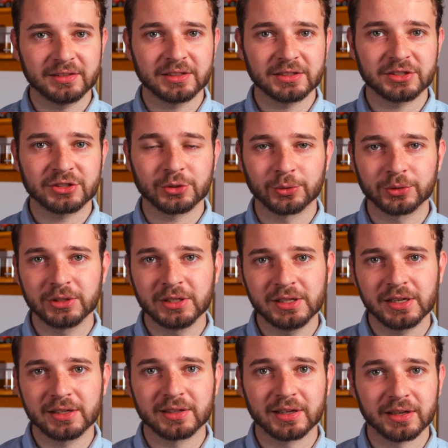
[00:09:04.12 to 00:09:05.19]
the
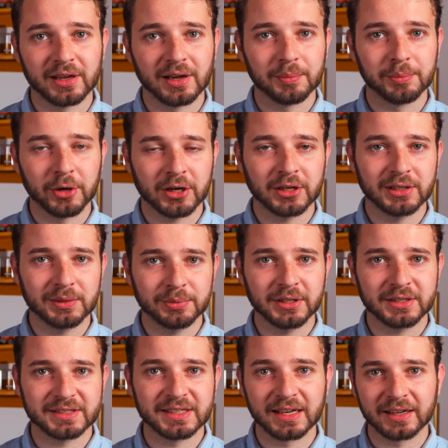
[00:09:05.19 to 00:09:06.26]
story in an
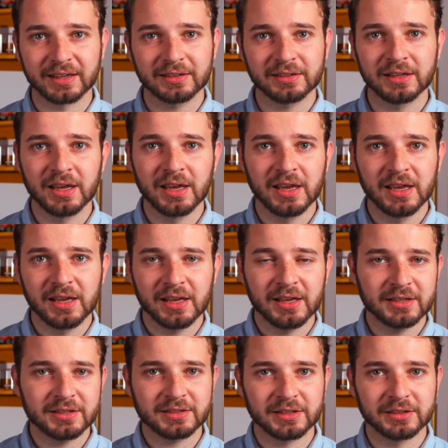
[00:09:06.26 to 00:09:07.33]
apocalyptic setting,
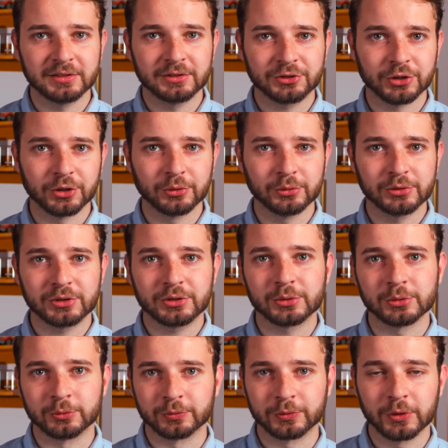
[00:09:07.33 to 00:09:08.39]
he still chose
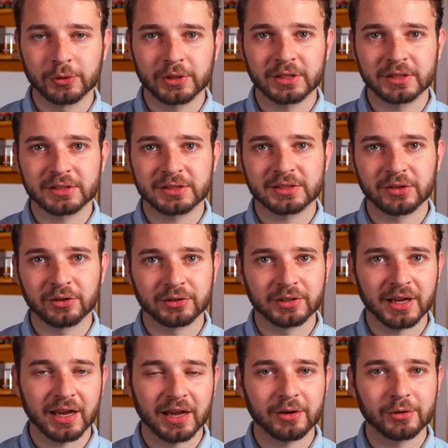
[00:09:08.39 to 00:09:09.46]
to focus on
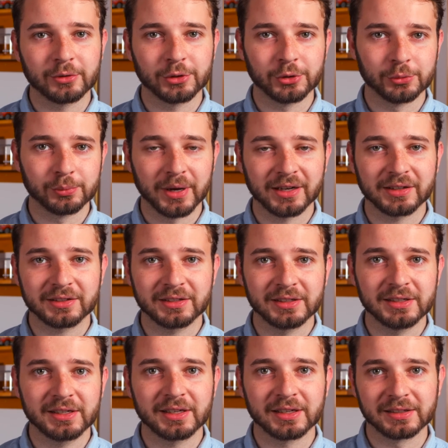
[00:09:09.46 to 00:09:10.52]
how
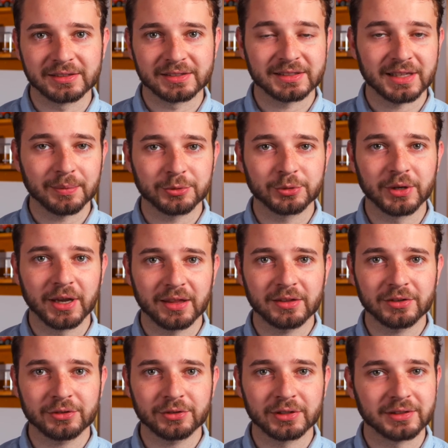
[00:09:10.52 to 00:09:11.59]
humanity can step
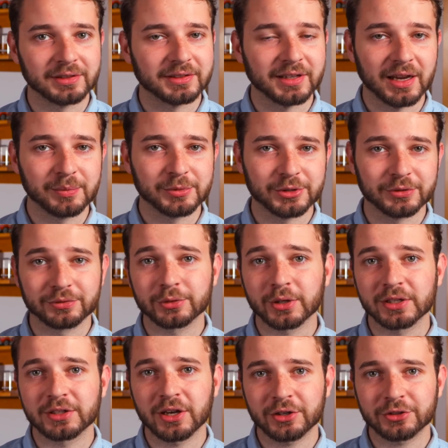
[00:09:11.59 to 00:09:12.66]
together in times of
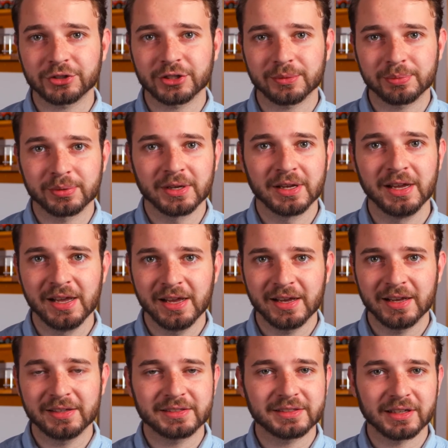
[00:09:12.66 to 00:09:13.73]
great hardship
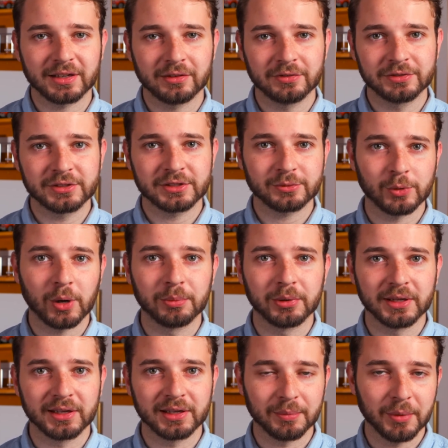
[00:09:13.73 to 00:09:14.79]
instead of
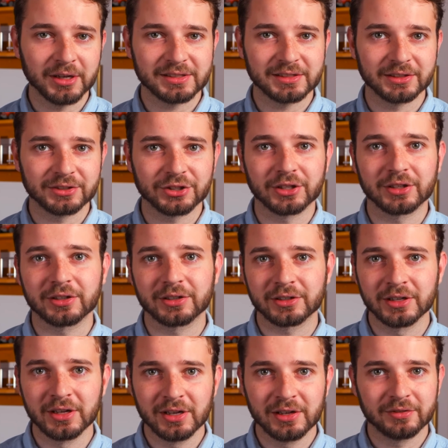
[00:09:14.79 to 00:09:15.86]
squabbling amongst each
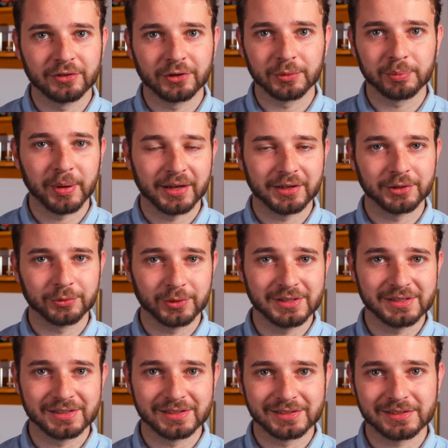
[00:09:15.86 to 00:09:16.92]
other for petty
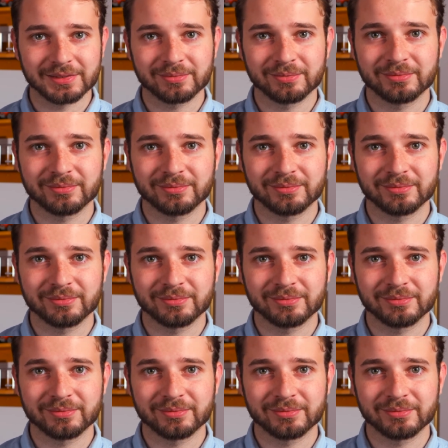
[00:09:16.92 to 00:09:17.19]
reasons.